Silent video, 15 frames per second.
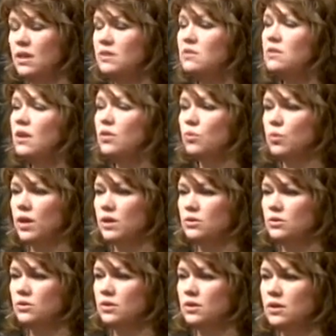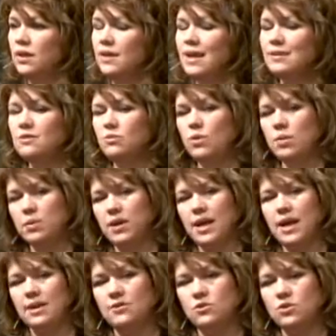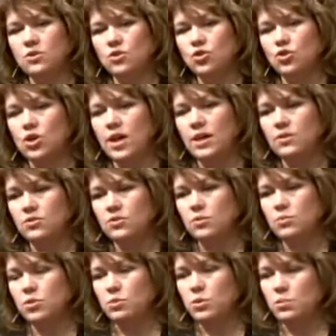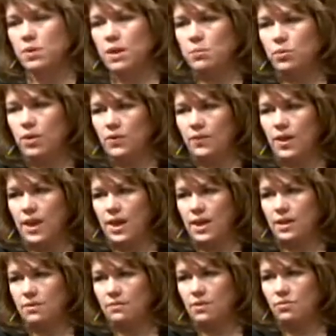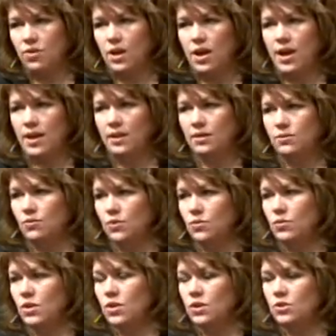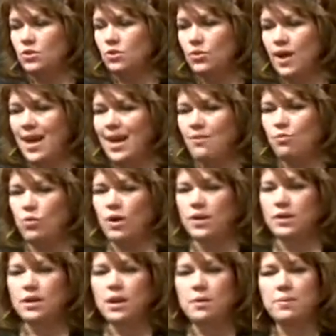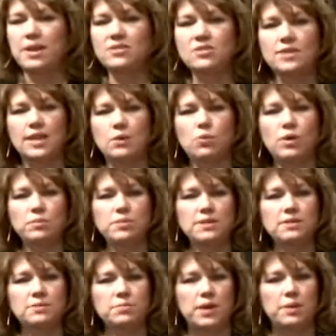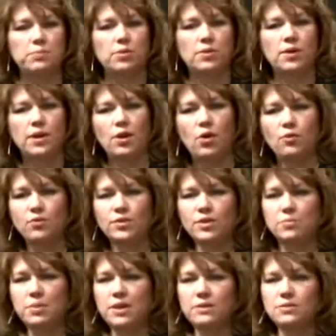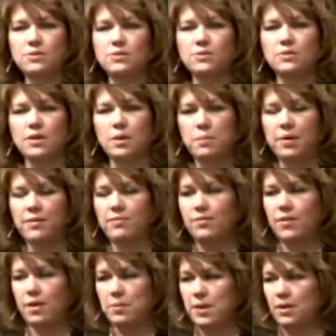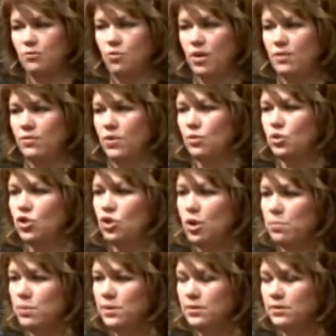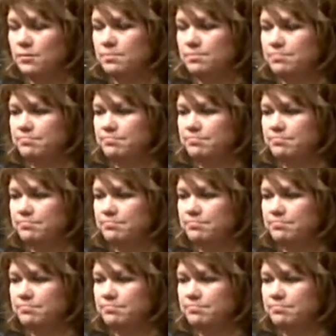That's another way to do it. And that's the way I'm going to ask you to try. There's some notebook paper at the end of every aisle, and if you don't have one, I'm going to ask you to take one piece of paper, and hopefully the pencils in front of you are sharpened.